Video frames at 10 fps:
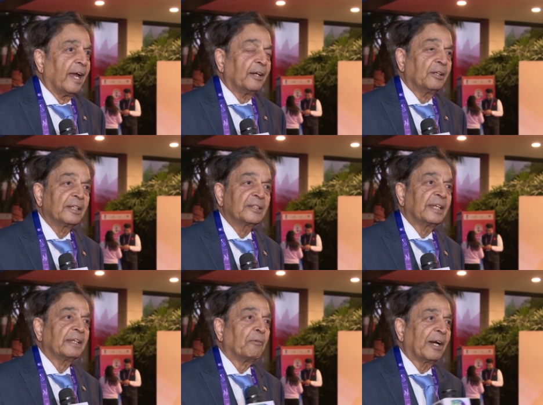And
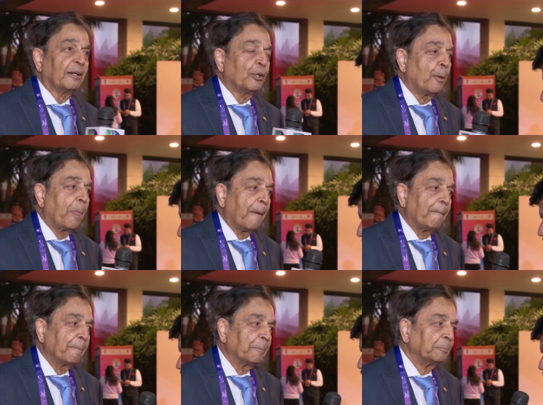see, so what you have
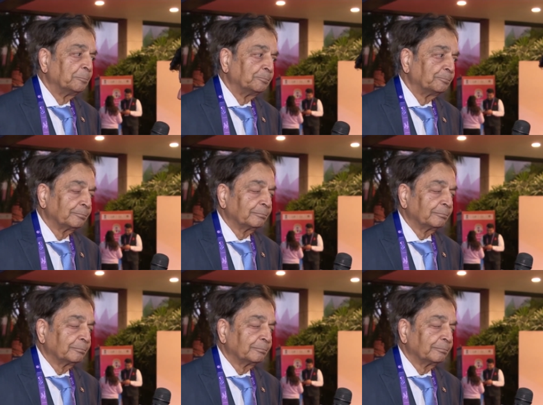already spoken,